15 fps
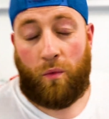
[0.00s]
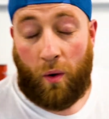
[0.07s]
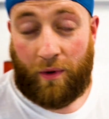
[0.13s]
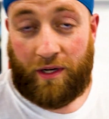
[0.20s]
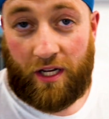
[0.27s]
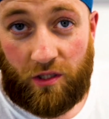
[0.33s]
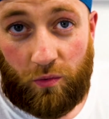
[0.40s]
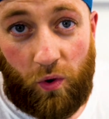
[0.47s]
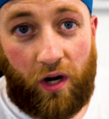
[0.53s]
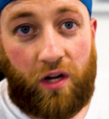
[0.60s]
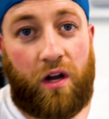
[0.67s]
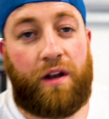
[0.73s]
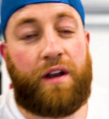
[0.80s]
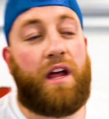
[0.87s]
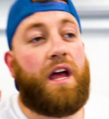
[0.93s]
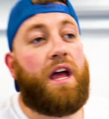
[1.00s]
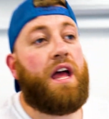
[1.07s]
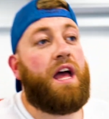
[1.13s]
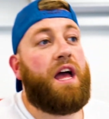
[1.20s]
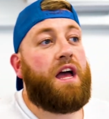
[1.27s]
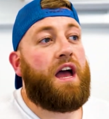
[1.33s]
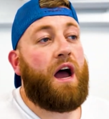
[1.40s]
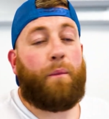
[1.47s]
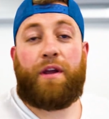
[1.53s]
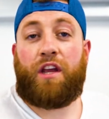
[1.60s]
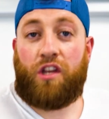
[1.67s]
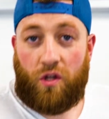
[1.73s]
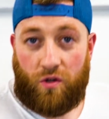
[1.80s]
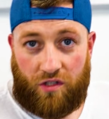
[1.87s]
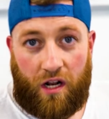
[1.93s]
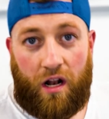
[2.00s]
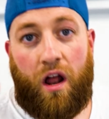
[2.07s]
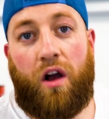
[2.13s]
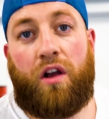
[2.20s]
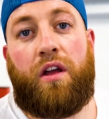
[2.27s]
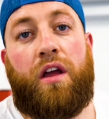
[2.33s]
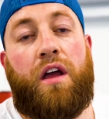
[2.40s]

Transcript: what we need to work on, and we can use the clock,